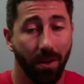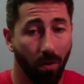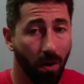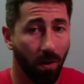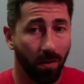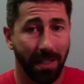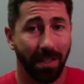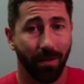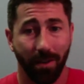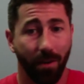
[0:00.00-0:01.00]
You're on all
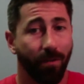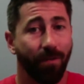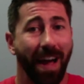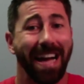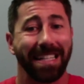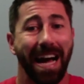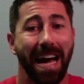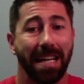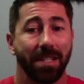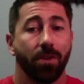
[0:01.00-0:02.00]
these you know fad
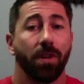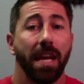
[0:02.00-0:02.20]
diets and you're